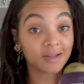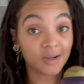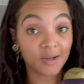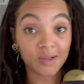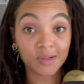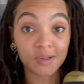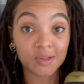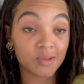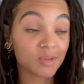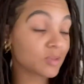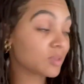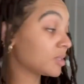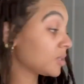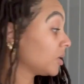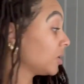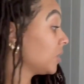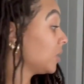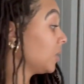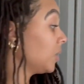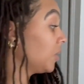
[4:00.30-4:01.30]
goes.
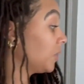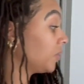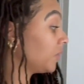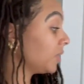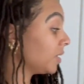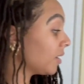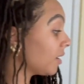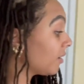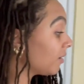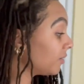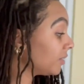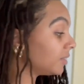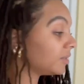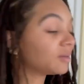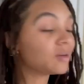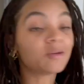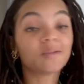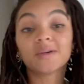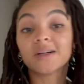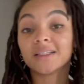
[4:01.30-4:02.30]
We already
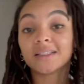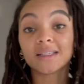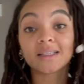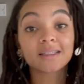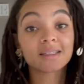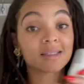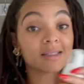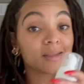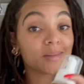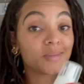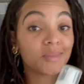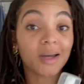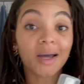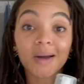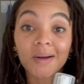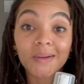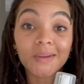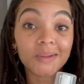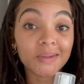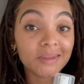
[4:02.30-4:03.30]
know what this is
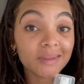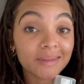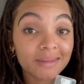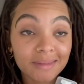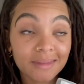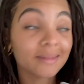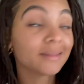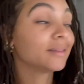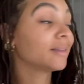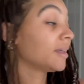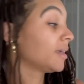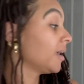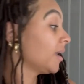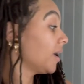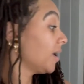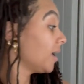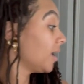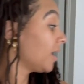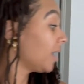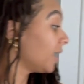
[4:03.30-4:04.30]
about.
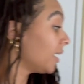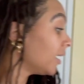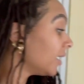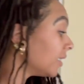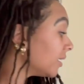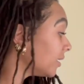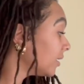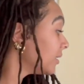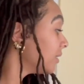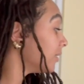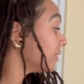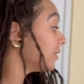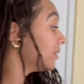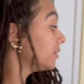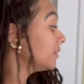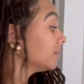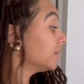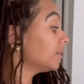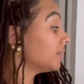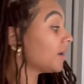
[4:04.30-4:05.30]
And
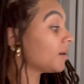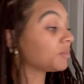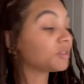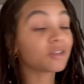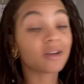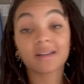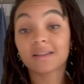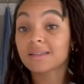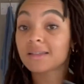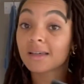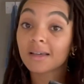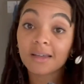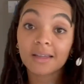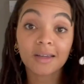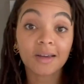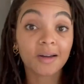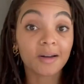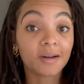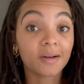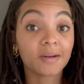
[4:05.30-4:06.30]
I'm trying to tell
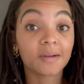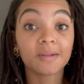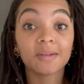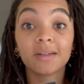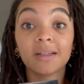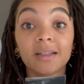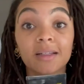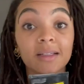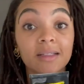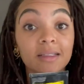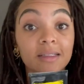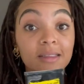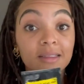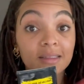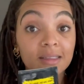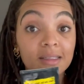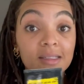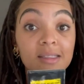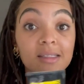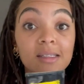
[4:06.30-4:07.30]
y'all,
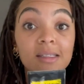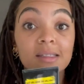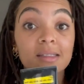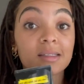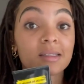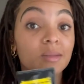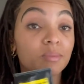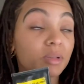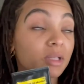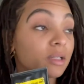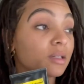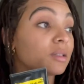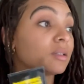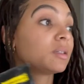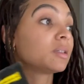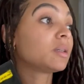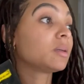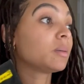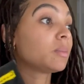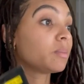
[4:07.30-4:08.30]
this is the
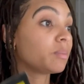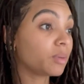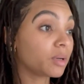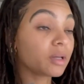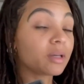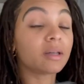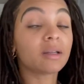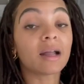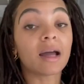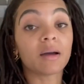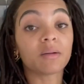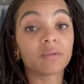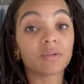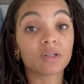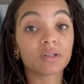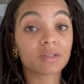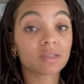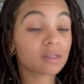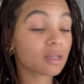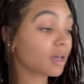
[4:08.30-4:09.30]
plug, but I
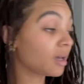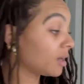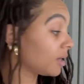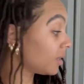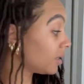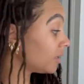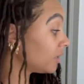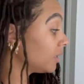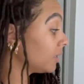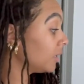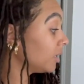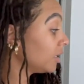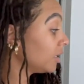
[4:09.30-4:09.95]
will say,